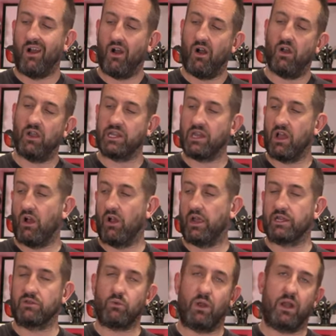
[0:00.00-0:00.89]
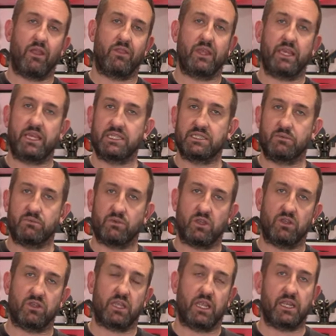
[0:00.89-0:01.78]
i9, one of these, some
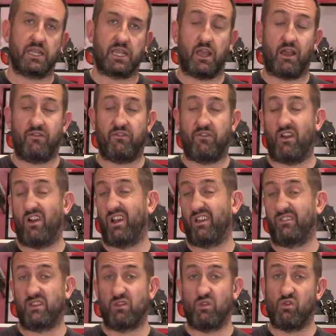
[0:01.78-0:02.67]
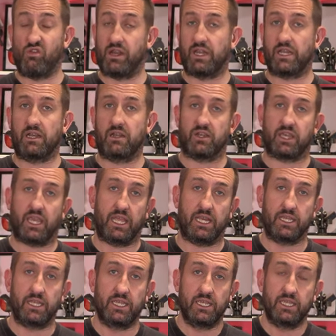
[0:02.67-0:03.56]
good DDR5, you're already
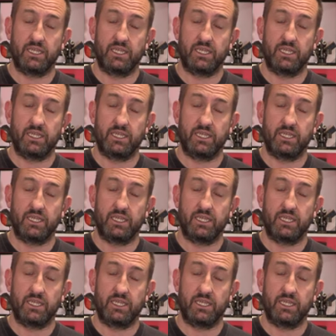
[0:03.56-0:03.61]
looking